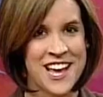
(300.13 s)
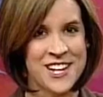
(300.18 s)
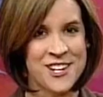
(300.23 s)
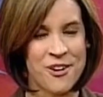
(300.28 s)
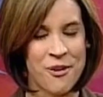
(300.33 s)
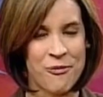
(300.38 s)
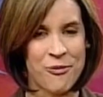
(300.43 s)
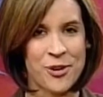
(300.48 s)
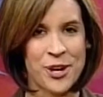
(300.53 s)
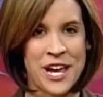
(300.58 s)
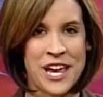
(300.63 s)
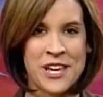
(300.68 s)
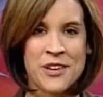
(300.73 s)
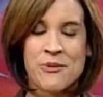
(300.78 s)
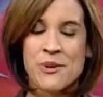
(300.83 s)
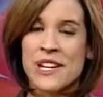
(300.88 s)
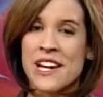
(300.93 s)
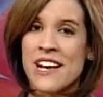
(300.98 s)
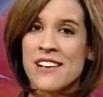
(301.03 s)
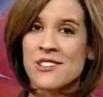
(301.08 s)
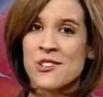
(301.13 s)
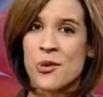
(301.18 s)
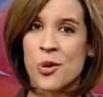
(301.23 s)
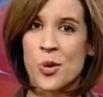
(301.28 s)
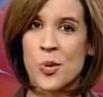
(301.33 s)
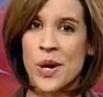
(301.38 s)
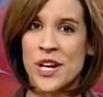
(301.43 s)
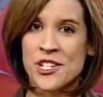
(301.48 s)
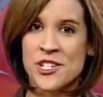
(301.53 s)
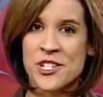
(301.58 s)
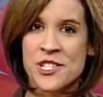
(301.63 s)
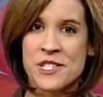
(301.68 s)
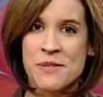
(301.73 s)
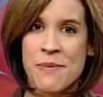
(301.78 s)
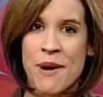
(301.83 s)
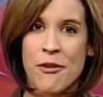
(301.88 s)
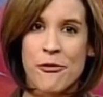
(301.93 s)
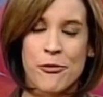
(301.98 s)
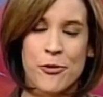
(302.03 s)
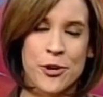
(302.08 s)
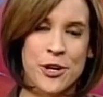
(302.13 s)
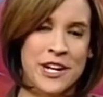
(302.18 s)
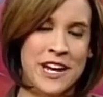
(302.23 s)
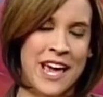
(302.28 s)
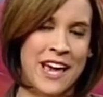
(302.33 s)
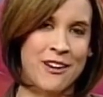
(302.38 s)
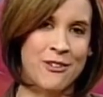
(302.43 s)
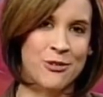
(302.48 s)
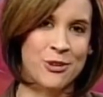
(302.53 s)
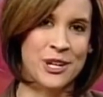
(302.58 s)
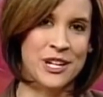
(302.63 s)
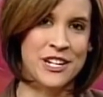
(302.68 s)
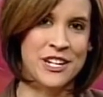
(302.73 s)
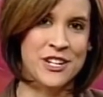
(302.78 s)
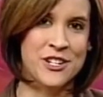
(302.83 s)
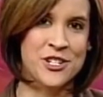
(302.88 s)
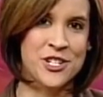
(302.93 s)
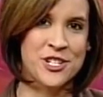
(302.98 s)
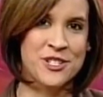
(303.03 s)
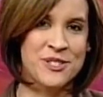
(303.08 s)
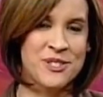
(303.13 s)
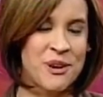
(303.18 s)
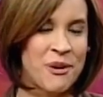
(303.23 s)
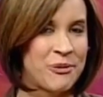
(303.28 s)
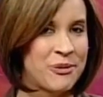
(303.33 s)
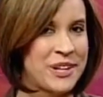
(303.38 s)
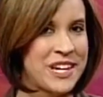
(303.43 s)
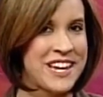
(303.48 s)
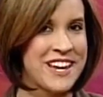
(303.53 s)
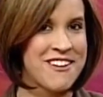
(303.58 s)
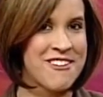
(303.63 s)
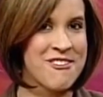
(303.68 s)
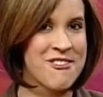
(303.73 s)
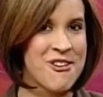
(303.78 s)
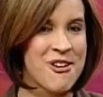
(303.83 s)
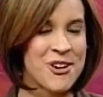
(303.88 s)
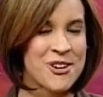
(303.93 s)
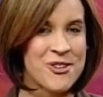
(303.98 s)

Don't forget, you can ask your questions about foot and ankle conditions only here on